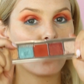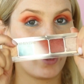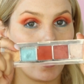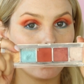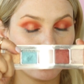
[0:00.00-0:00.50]

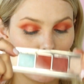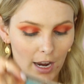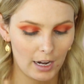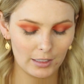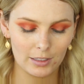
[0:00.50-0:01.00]
5
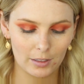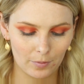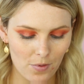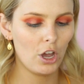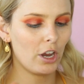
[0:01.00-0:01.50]
shades.
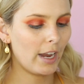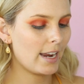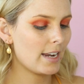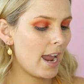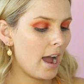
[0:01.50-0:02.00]

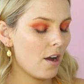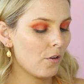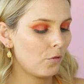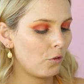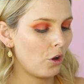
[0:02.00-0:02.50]
Okay, now
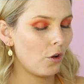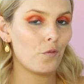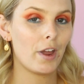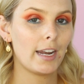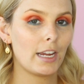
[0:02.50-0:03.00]
for
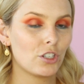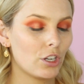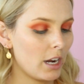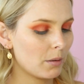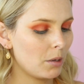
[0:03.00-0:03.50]

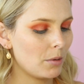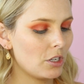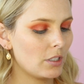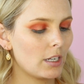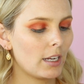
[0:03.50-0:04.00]
foundation, I'm going to be
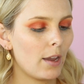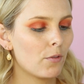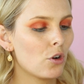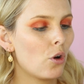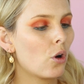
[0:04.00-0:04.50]
using the
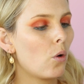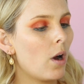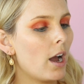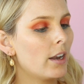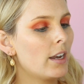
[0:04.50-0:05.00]
Kevyn
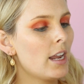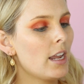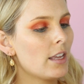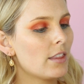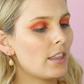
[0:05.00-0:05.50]
Aucoin,
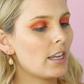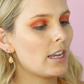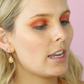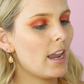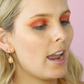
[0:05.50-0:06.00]

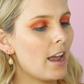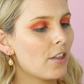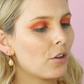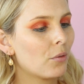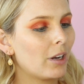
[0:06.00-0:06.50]
the
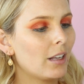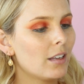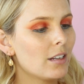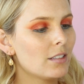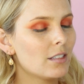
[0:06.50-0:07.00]

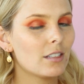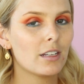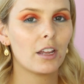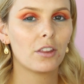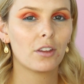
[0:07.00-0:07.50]
Etherealist,
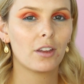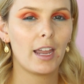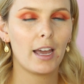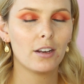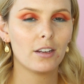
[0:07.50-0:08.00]
I
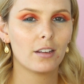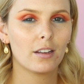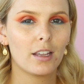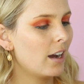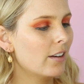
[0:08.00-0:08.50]

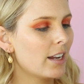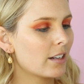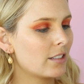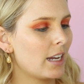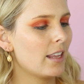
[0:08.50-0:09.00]
don't know how
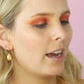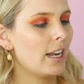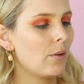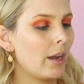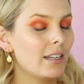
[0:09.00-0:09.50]
to say that.
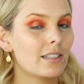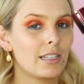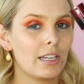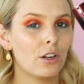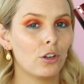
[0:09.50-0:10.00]
Anyway,
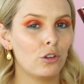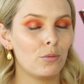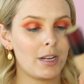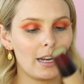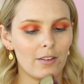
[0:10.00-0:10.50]
Skin
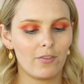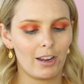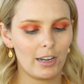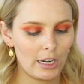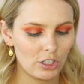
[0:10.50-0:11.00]
Illuminating
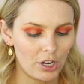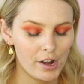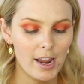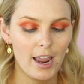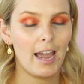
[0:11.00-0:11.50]

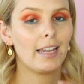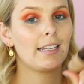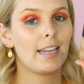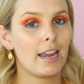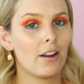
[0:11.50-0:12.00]
Foundation.
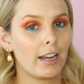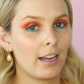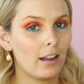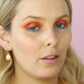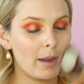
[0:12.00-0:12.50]
Again, I
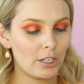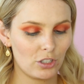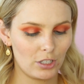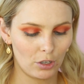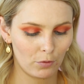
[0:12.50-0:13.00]
colour
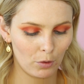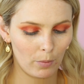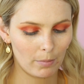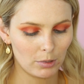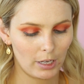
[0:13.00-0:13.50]
matched this off the
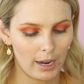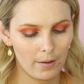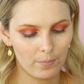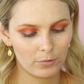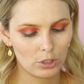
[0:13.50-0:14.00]

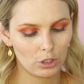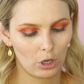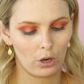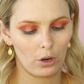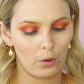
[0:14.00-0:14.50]
website,
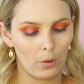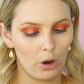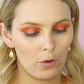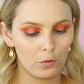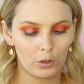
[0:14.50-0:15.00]
so
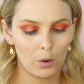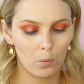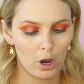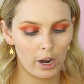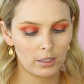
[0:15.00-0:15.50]
hopefully it
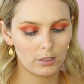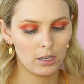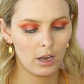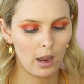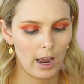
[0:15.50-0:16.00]
works.
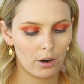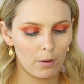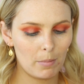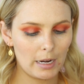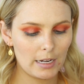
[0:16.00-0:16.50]
I
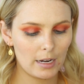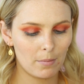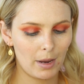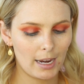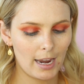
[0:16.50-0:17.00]
got
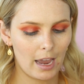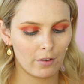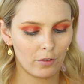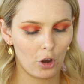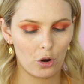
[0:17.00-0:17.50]
medium
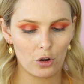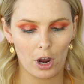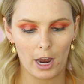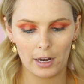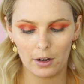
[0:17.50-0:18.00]

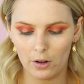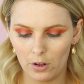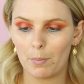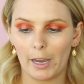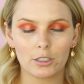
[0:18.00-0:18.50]
EF09.
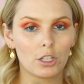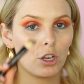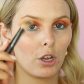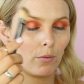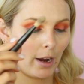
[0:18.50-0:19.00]
Back to
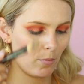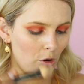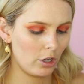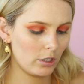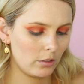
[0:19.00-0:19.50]
the Ray
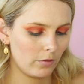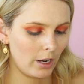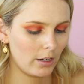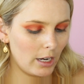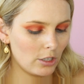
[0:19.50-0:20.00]
Morris
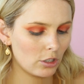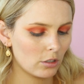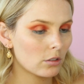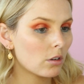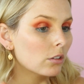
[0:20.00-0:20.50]

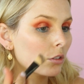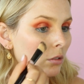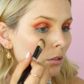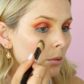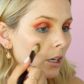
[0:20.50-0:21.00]
foundation
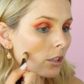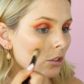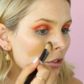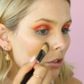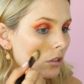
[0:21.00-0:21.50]
contour
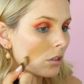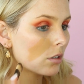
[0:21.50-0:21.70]
brush.